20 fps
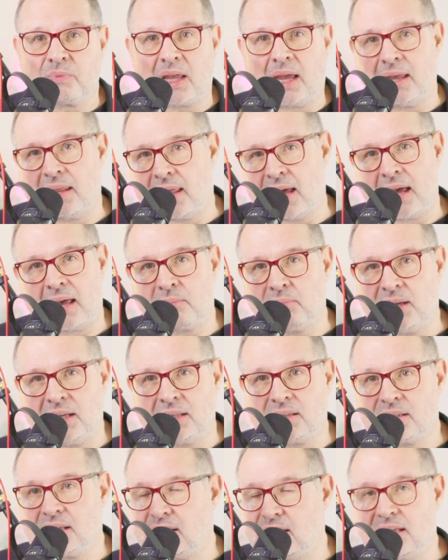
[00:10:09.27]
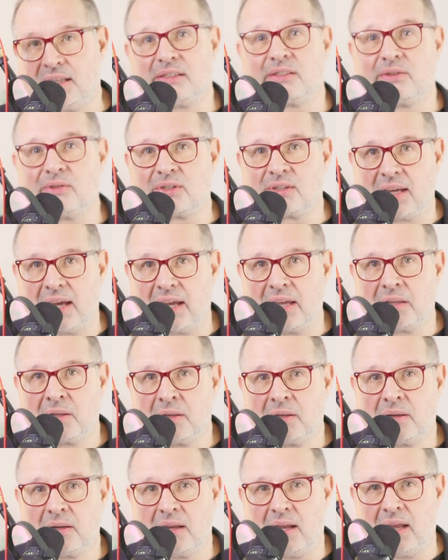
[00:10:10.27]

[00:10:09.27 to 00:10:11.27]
And that means it needs to scale.